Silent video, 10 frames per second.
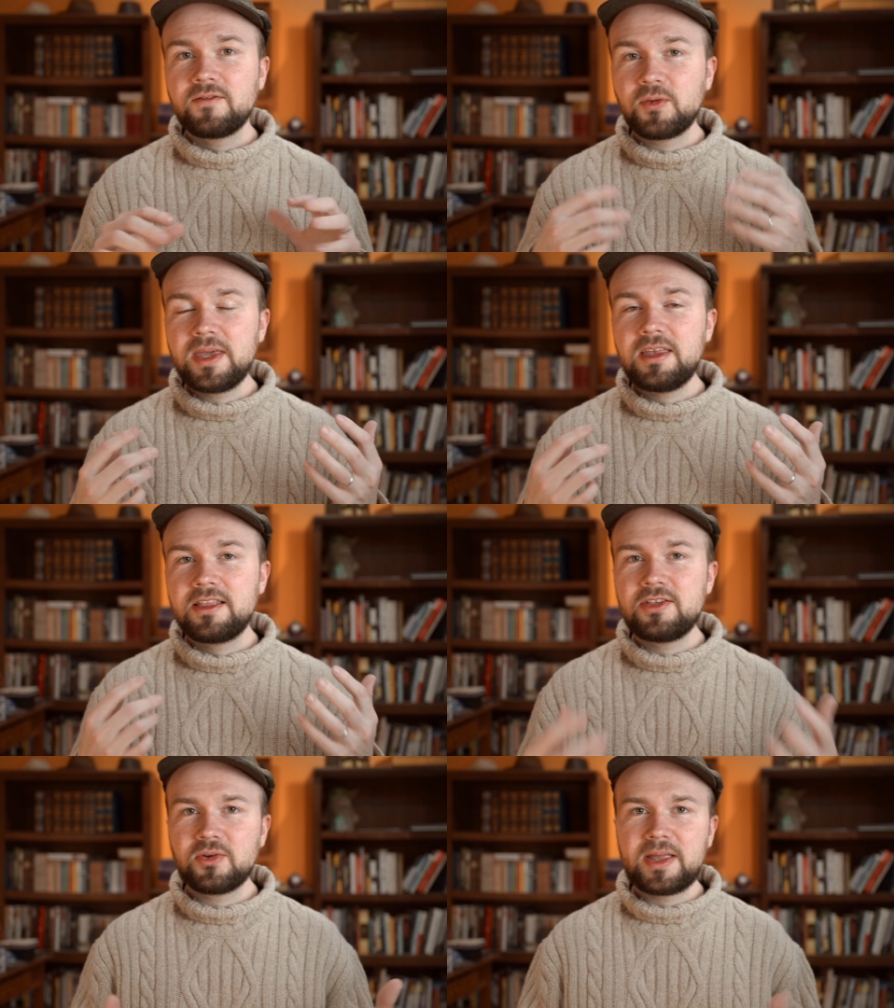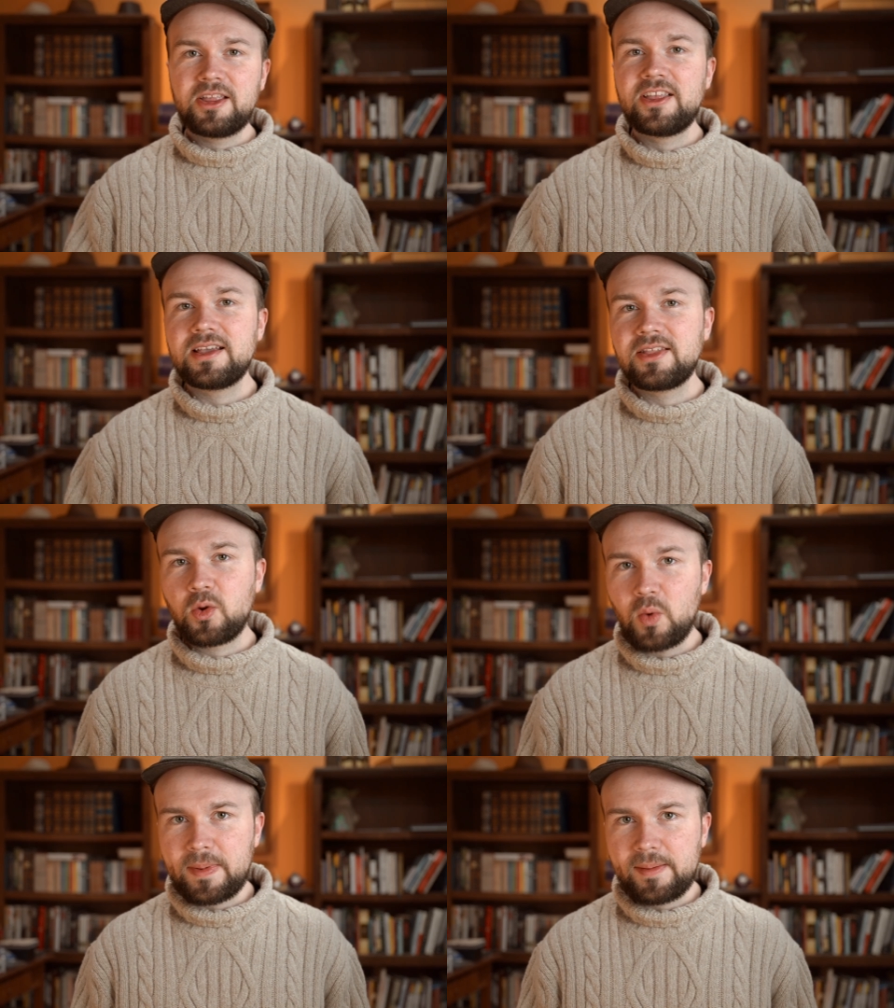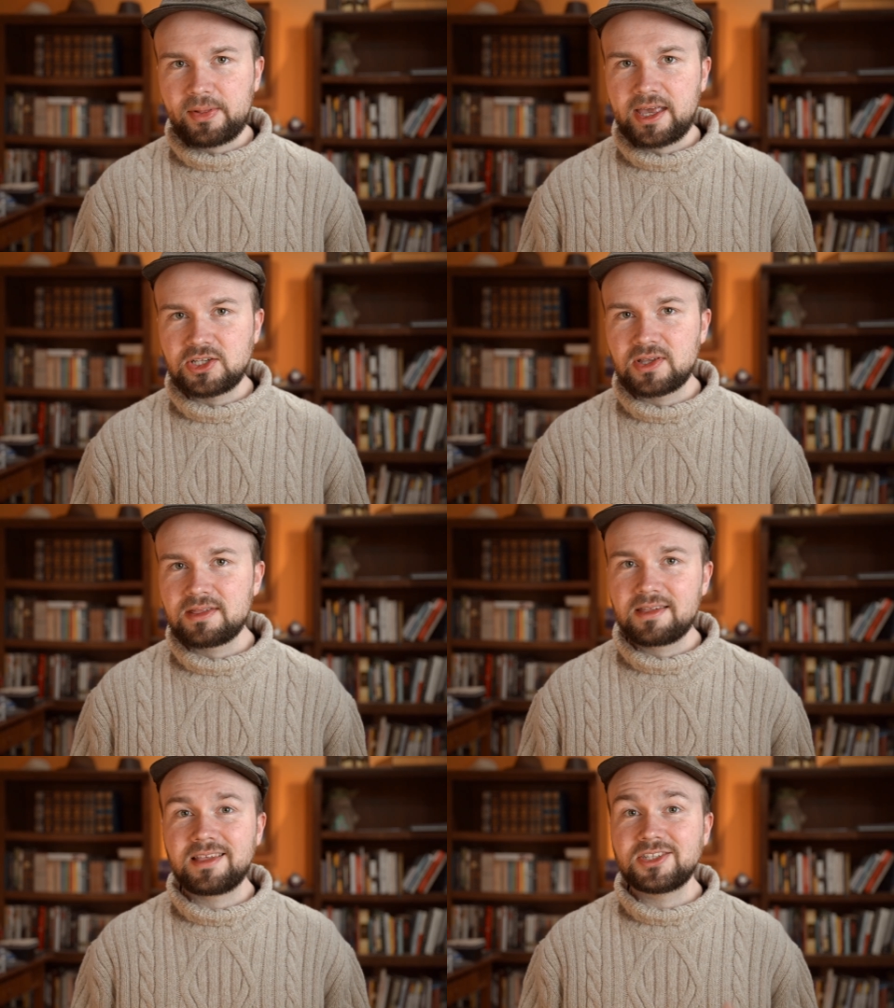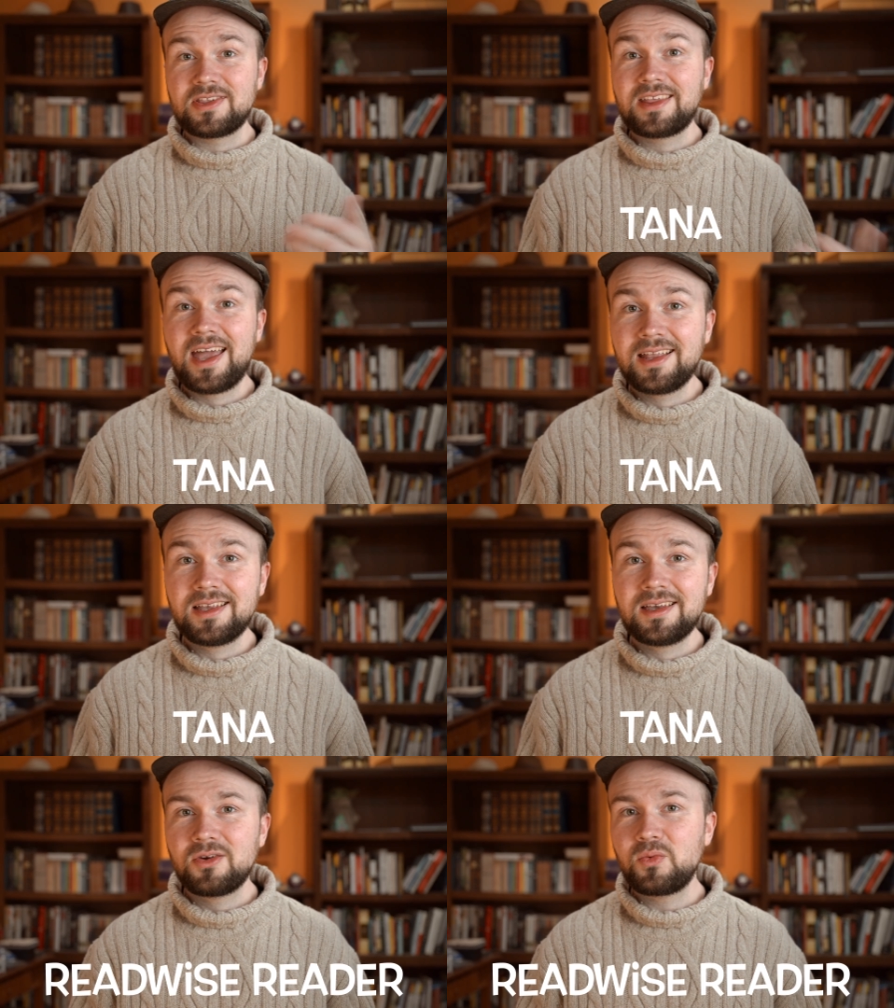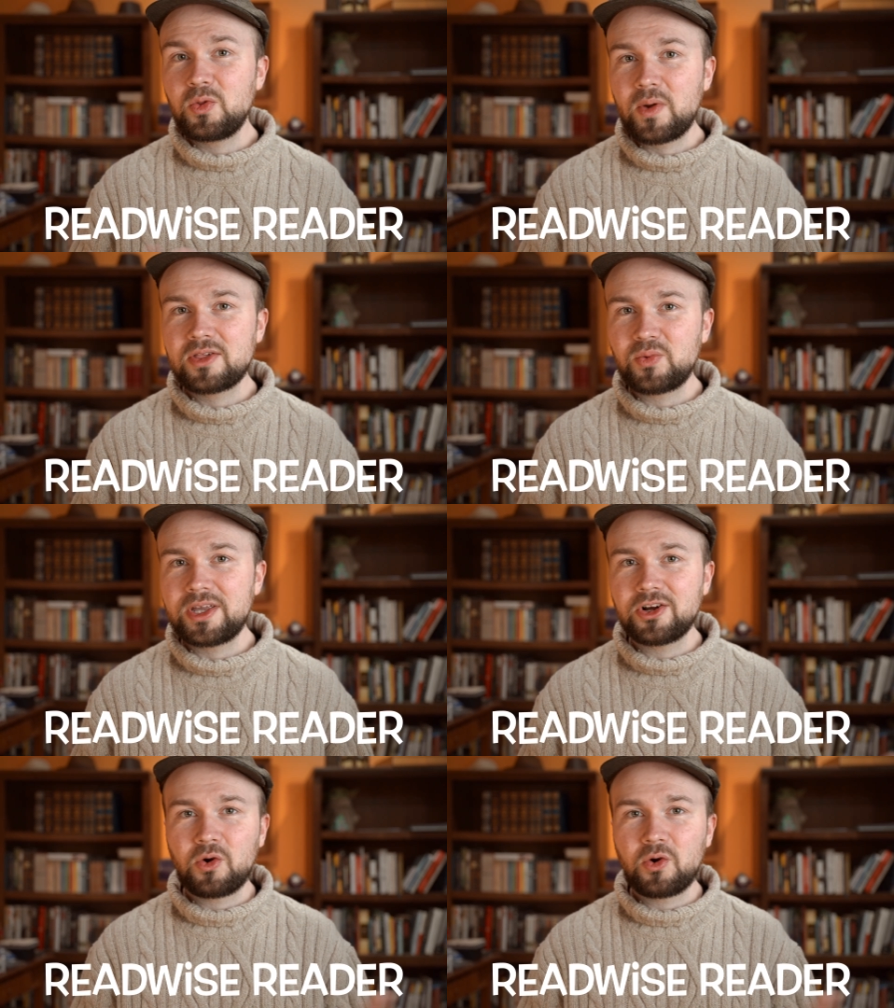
For me, these are mainly things like web applications such as Tana, Readwise Reader,